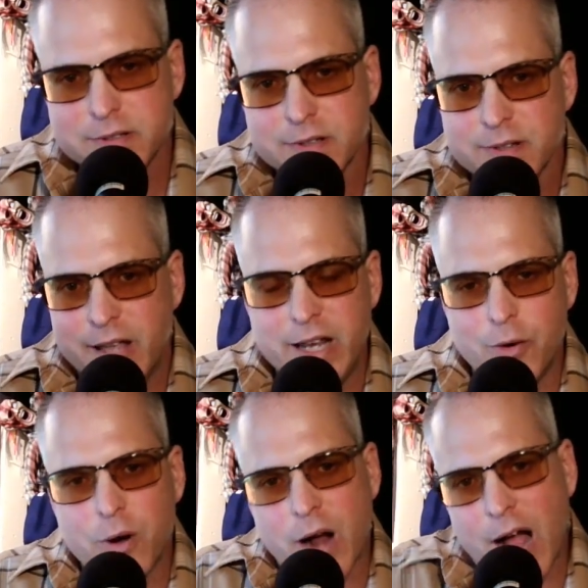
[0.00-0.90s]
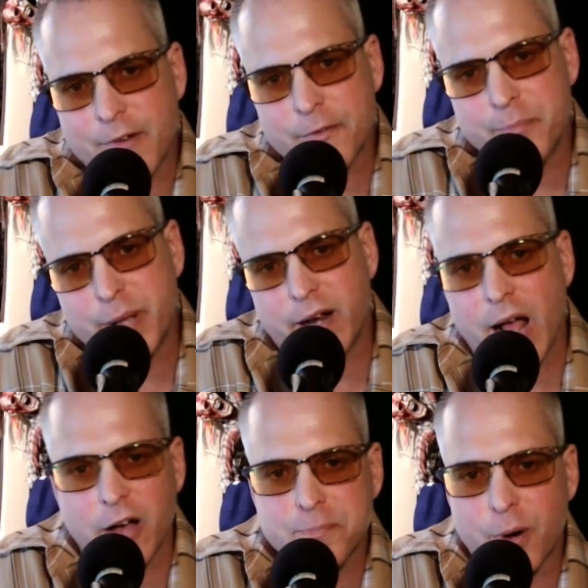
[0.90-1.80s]
Anywhere I've ever been at a
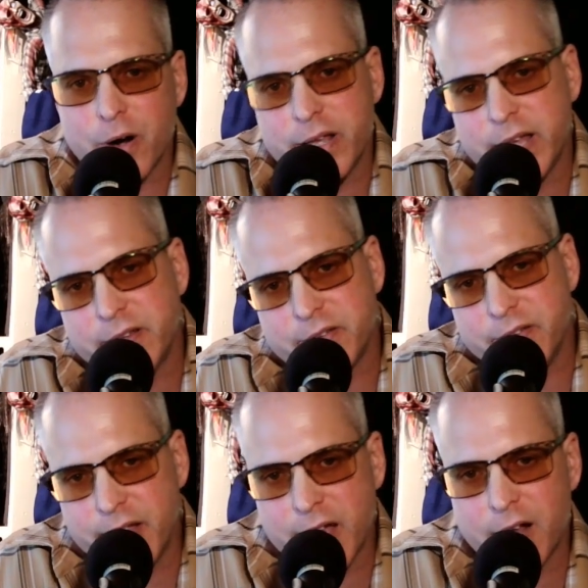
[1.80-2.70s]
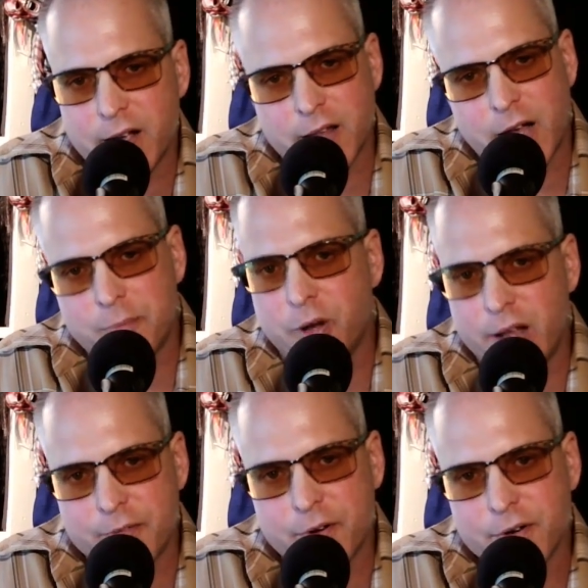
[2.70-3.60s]
house party, quinceañera, club,
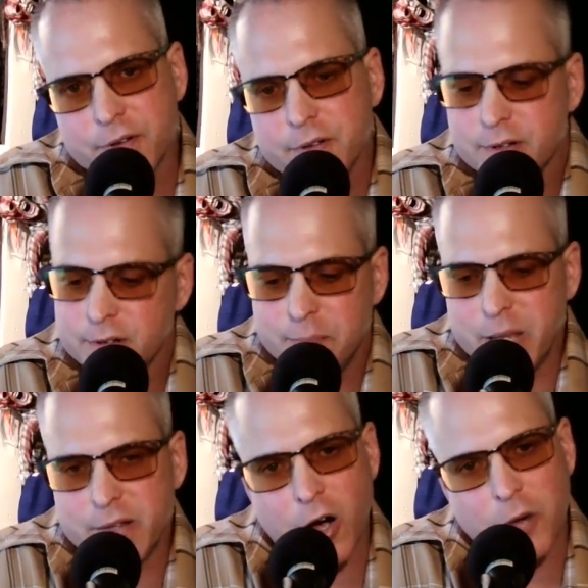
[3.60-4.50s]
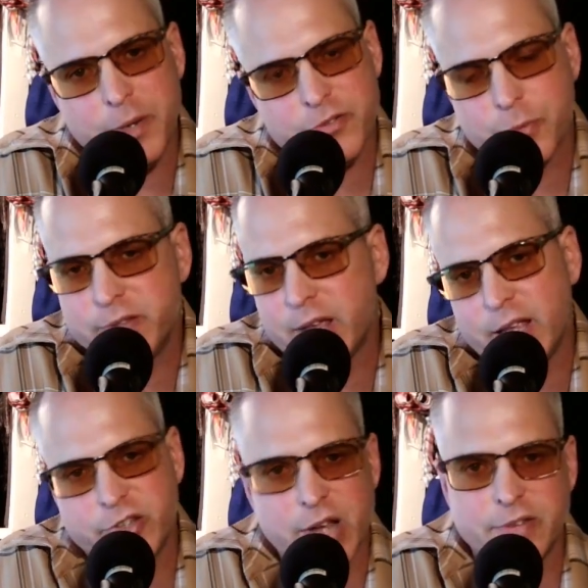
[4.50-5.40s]
whatever, me and the homies, we
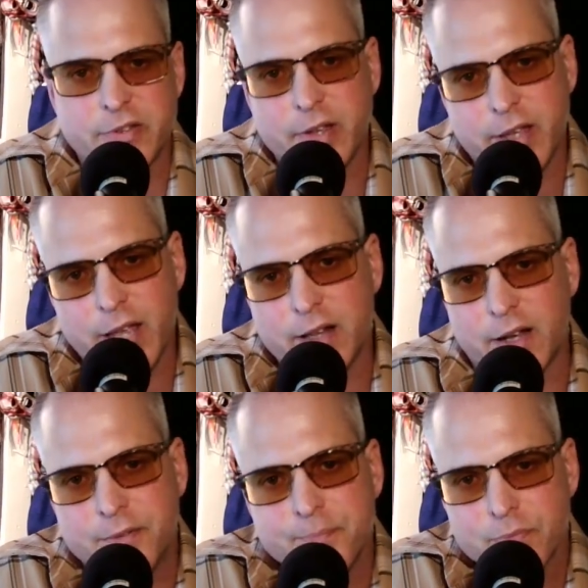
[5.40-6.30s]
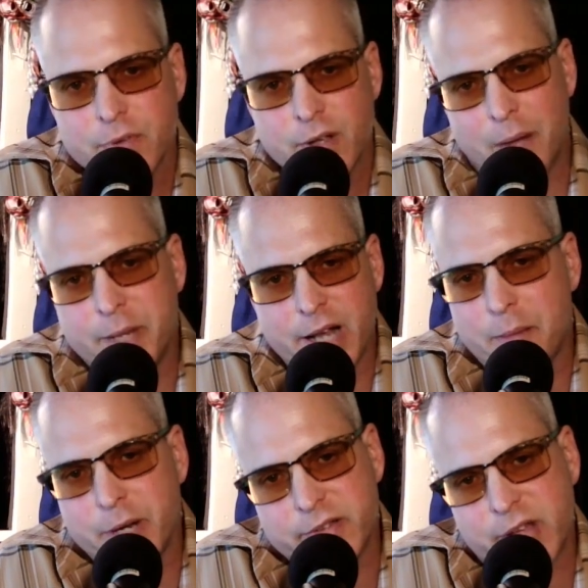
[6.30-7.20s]
taking shots of tequila. I mean, how
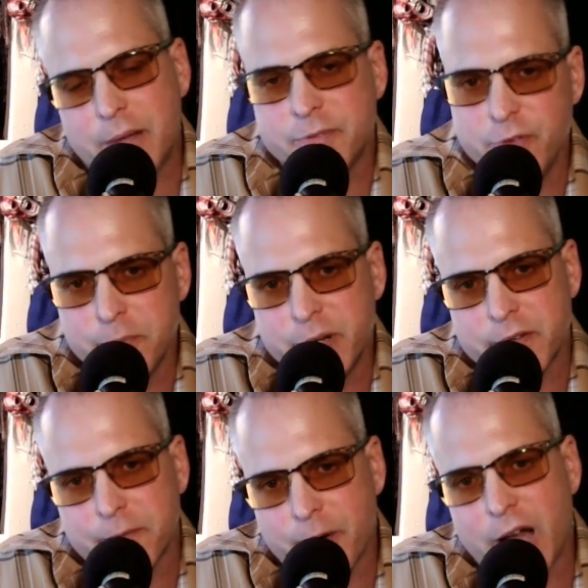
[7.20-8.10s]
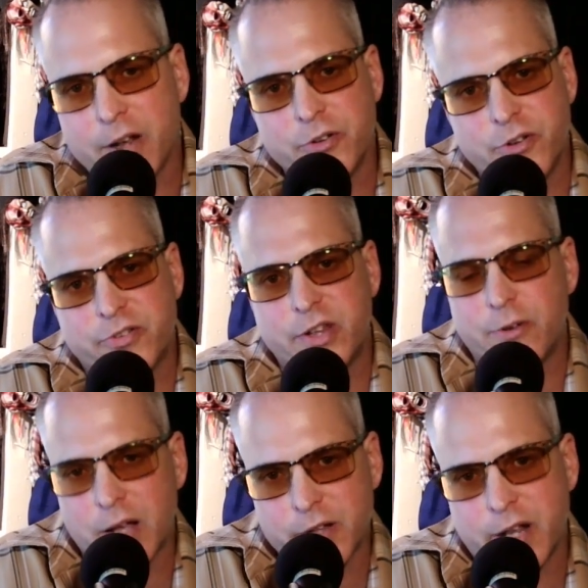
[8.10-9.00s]
many times have you been on the video and you're sitting
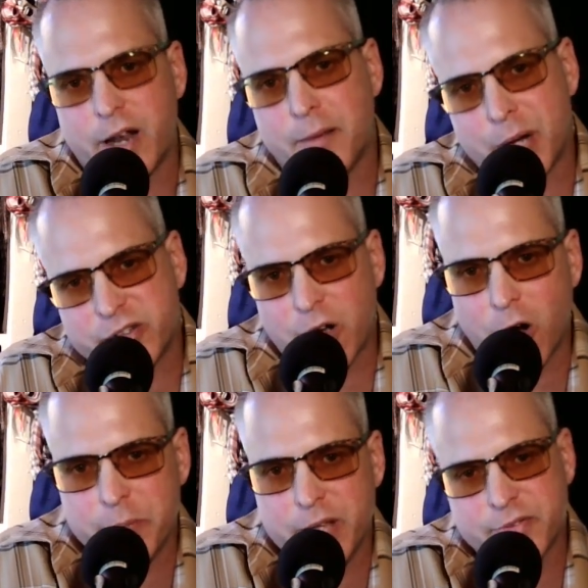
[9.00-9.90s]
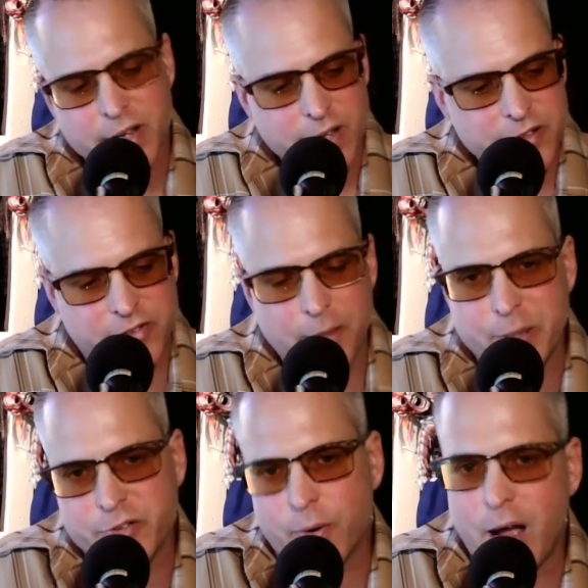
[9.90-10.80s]
around looking at a bunch of homies
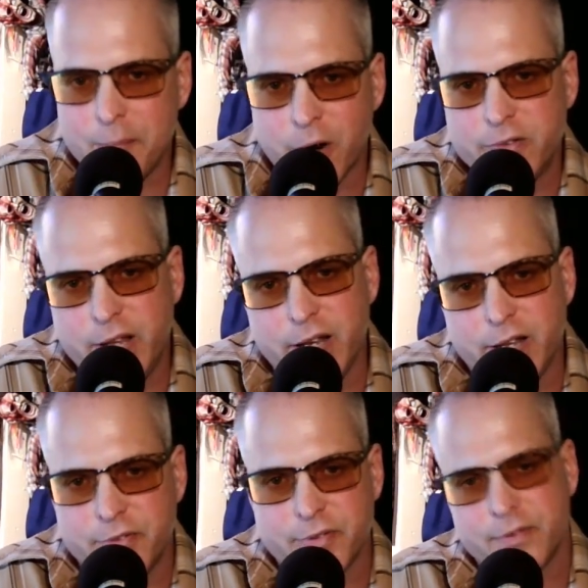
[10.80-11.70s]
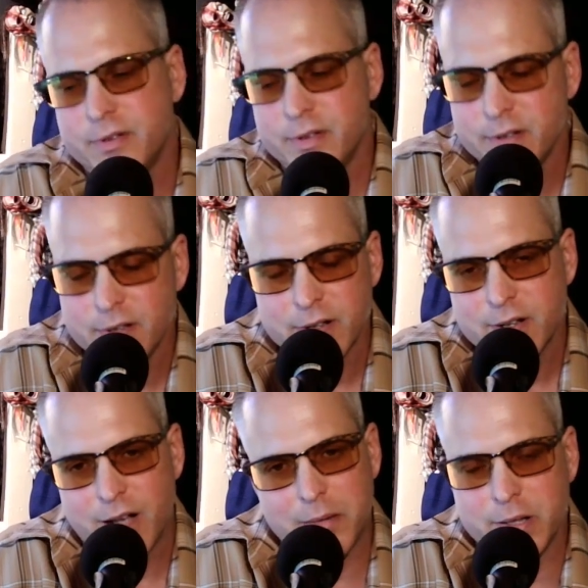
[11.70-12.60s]
sipping dry martinis?
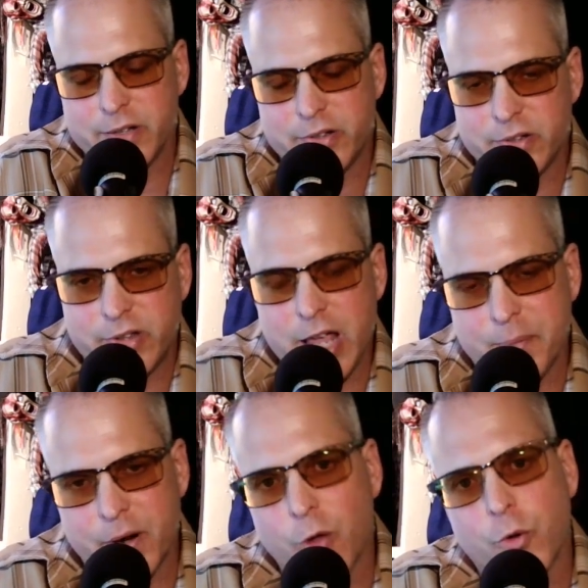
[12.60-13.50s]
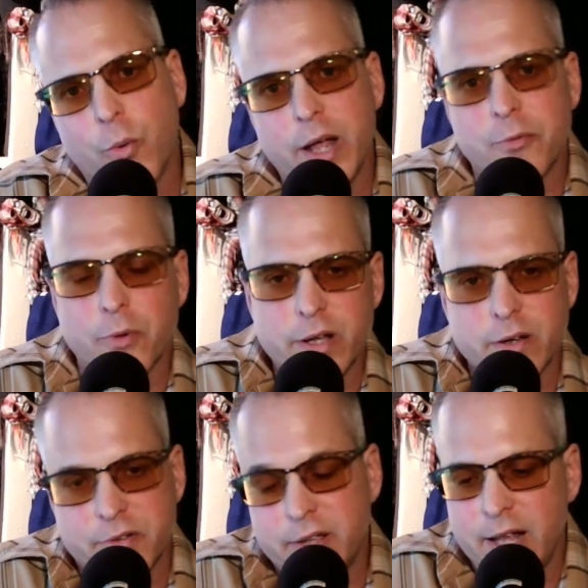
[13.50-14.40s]
I mean, let's just keep it all the way real.
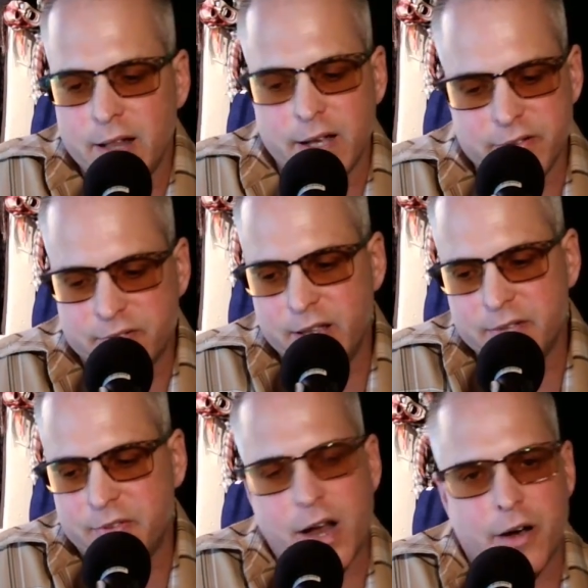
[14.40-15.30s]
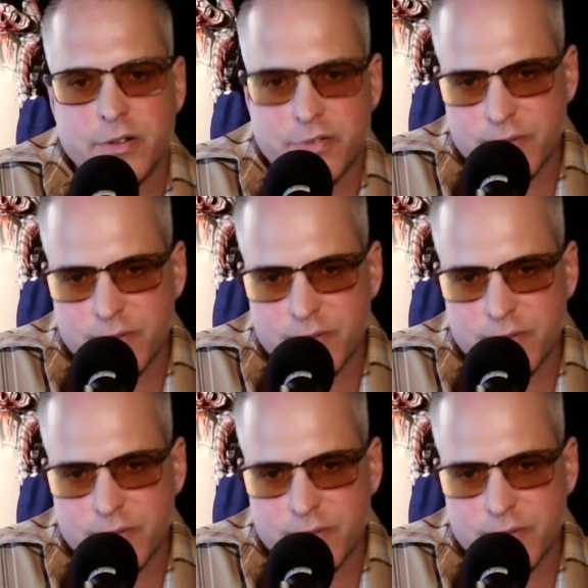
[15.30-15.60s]
Tequila is there. It's